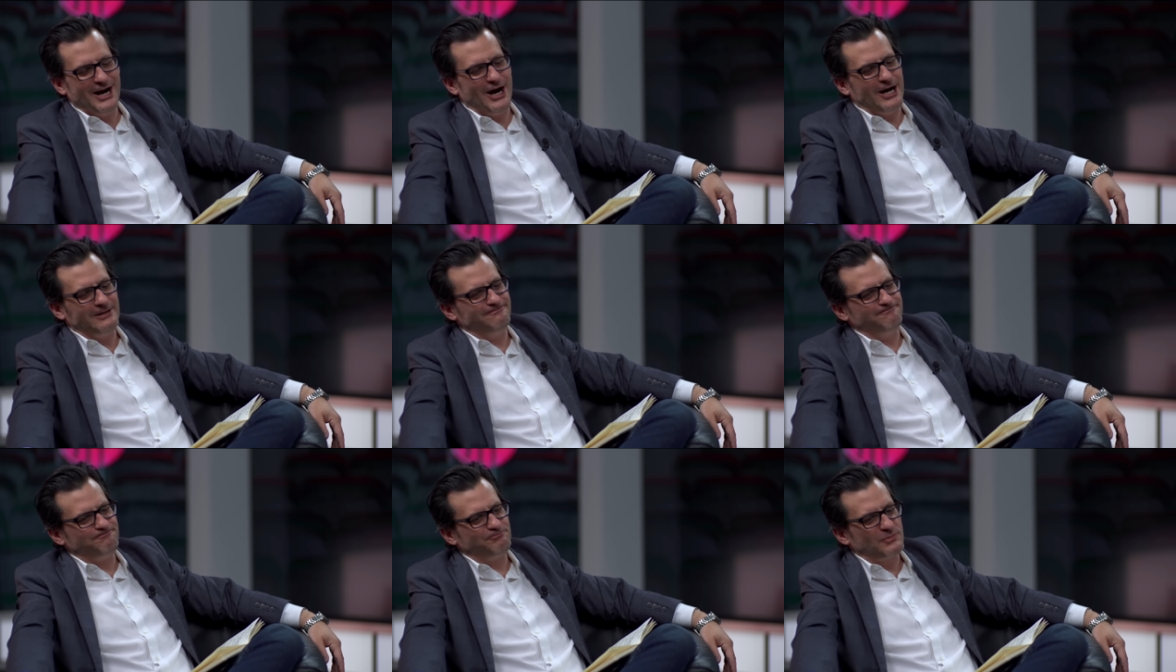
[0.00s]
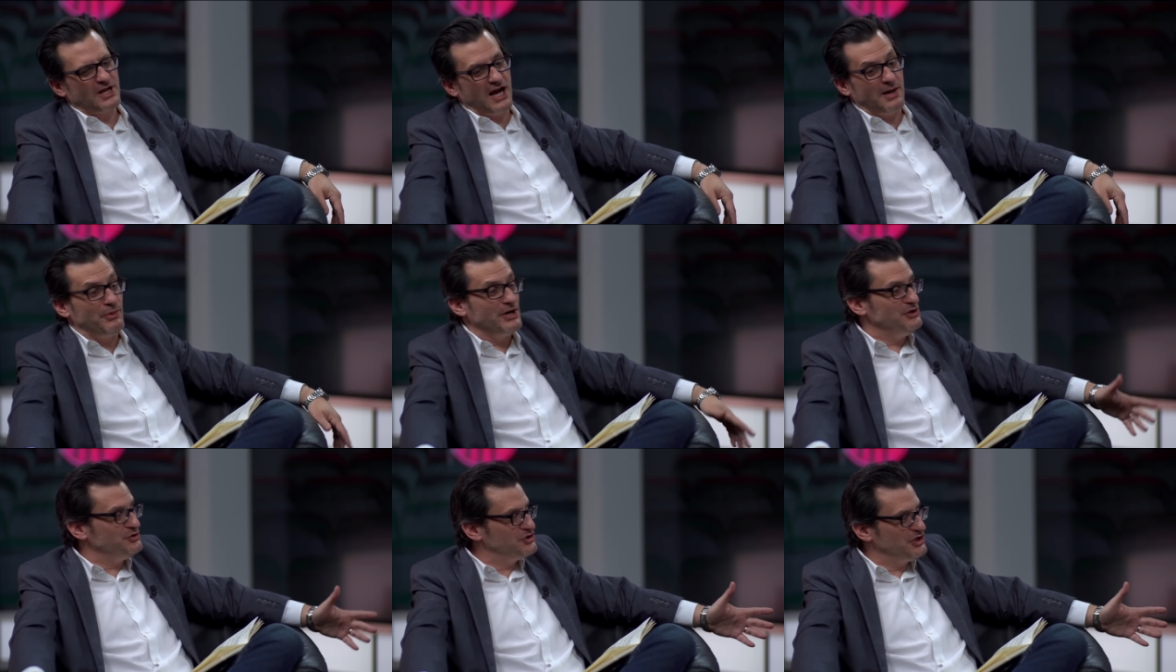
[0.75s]
Um, uh,
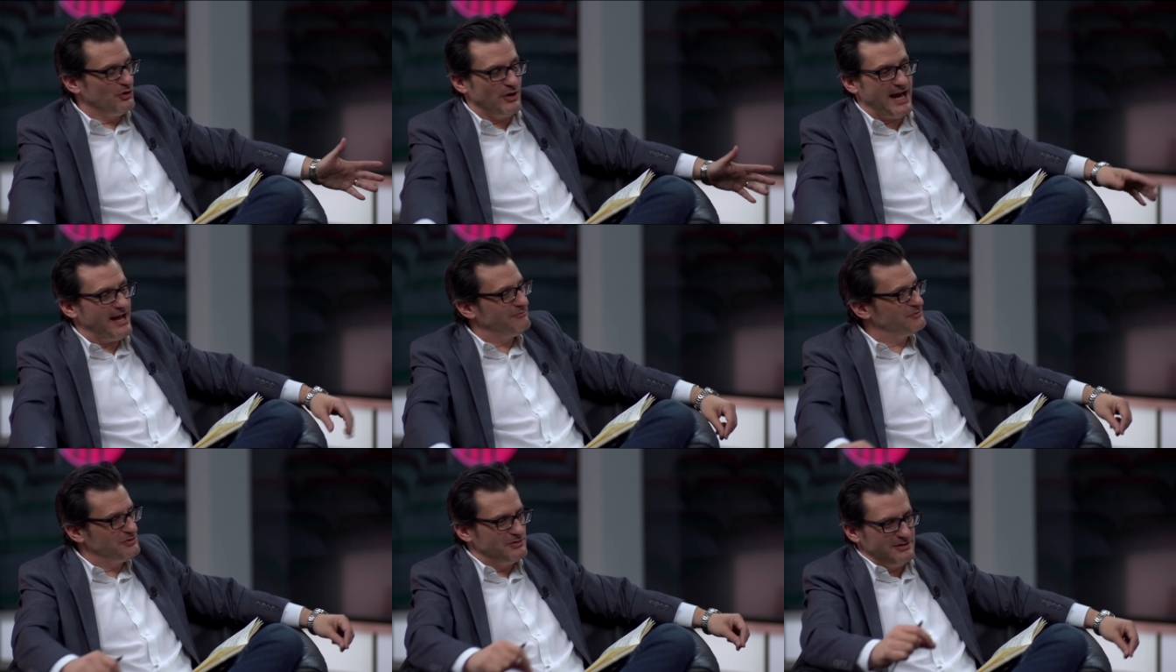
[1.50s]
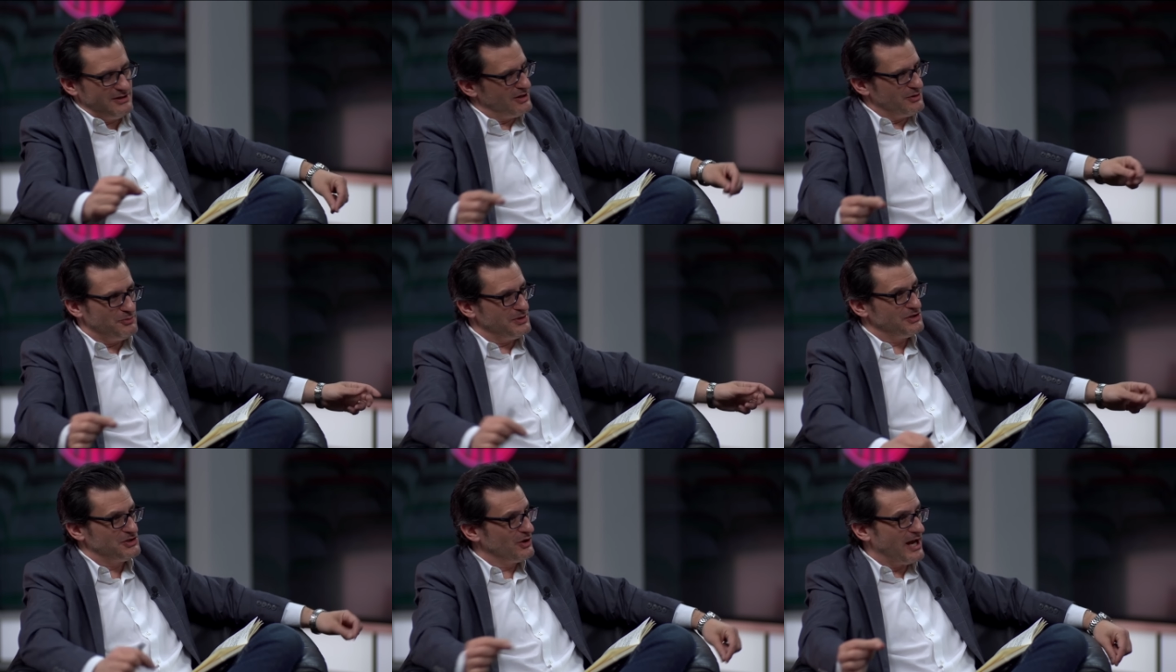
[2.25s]
but you still have, you know,
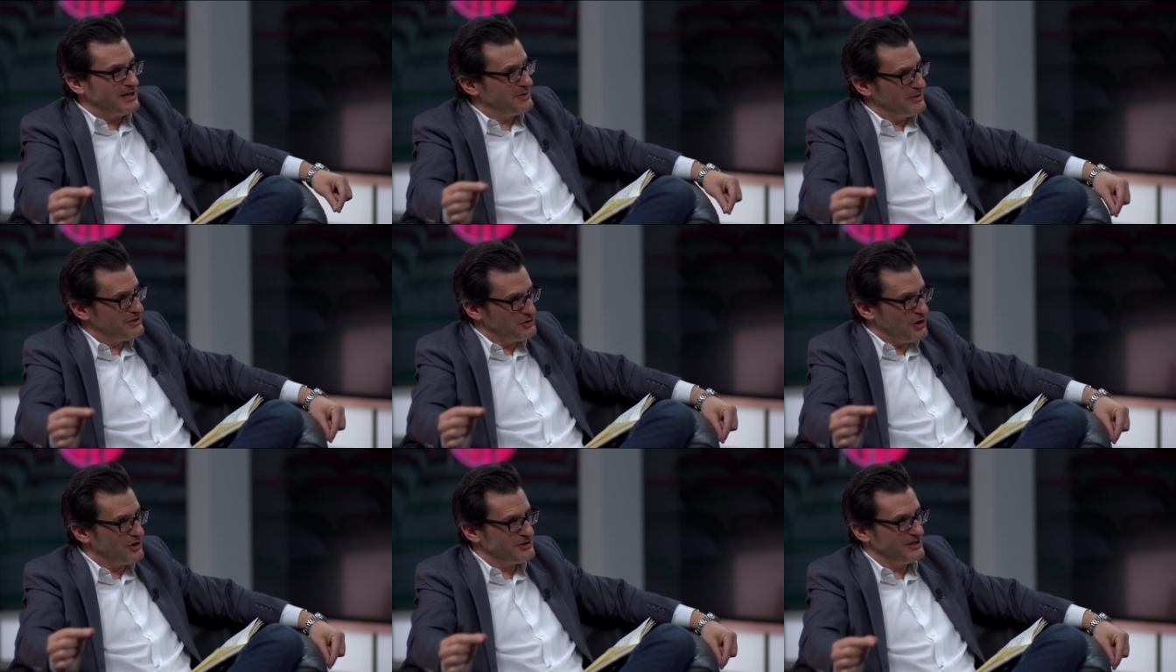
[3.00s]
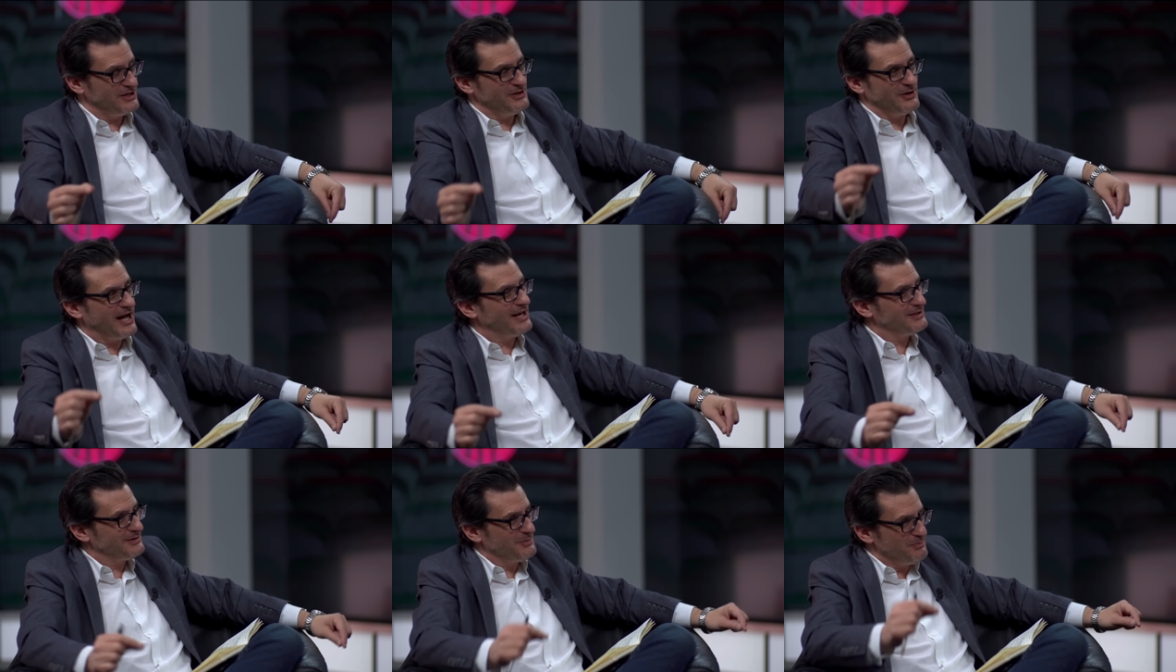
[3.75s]
you still got the big stars in it. You
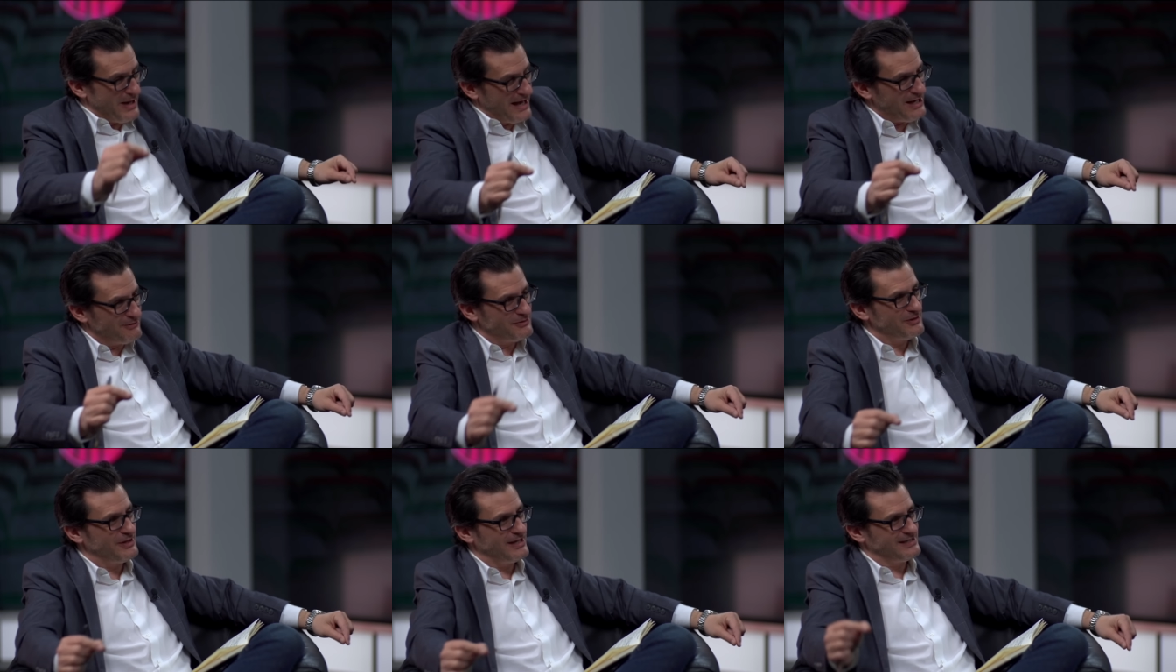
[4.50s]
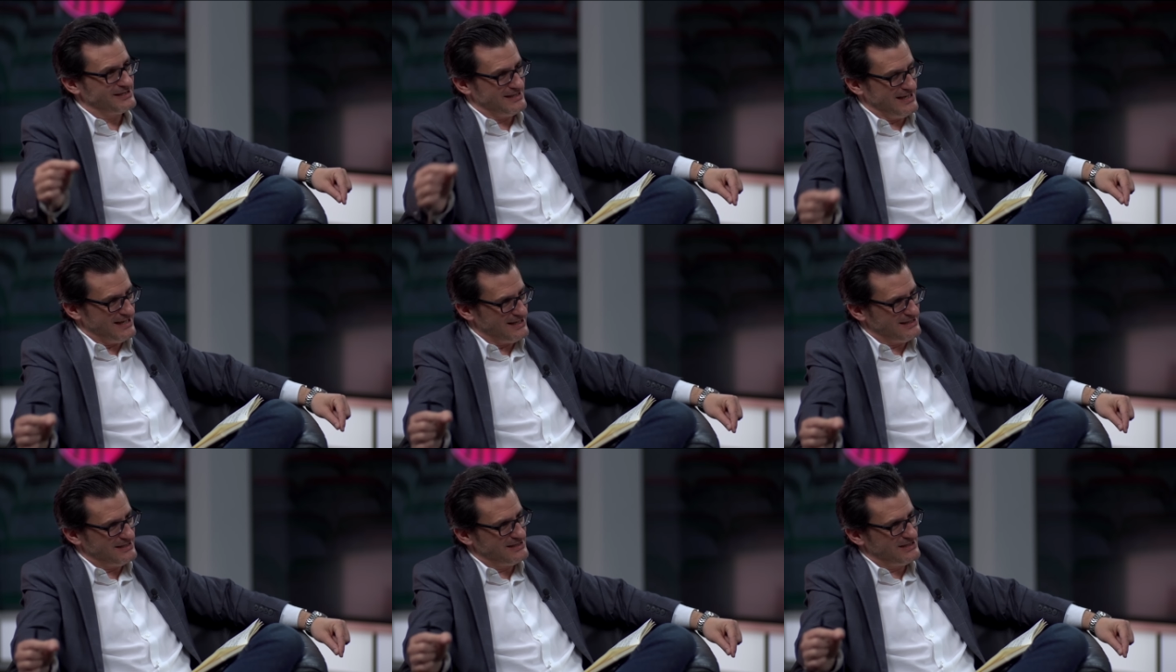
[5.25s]
got many of the things
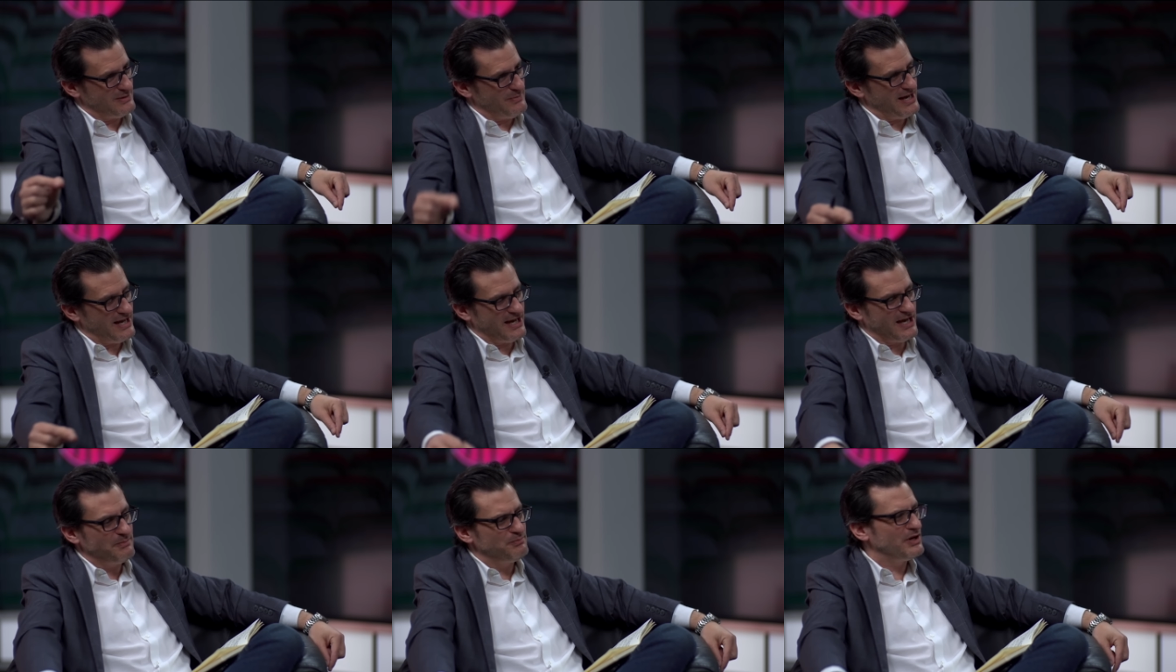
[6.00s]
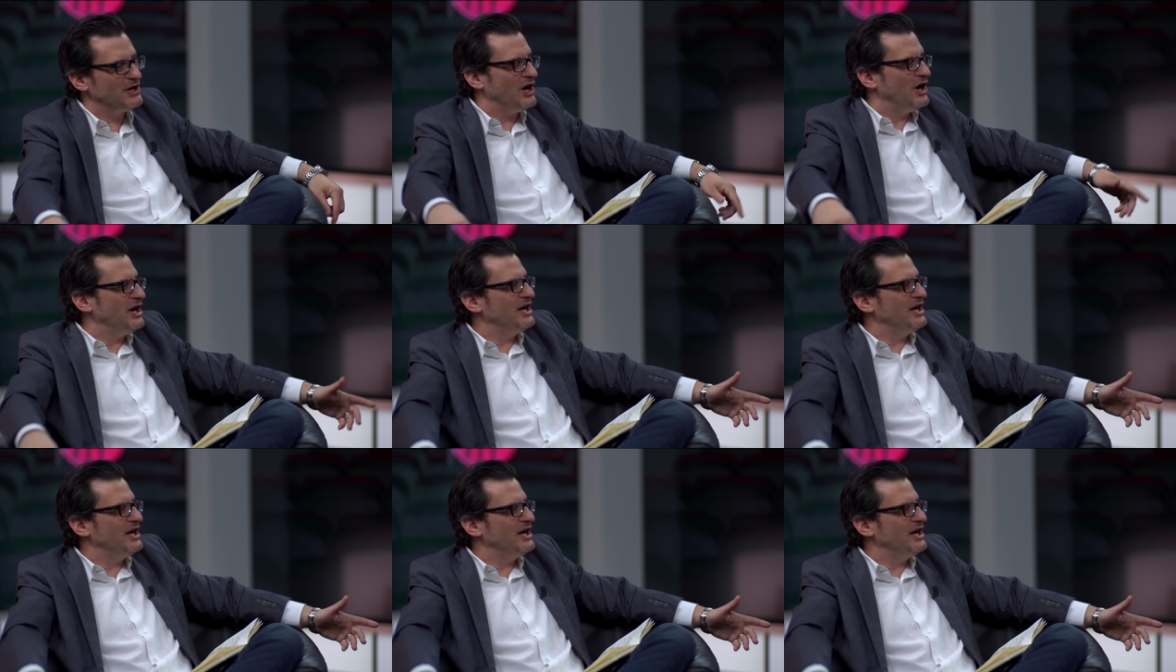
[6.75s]
needed yep. to make a hit, but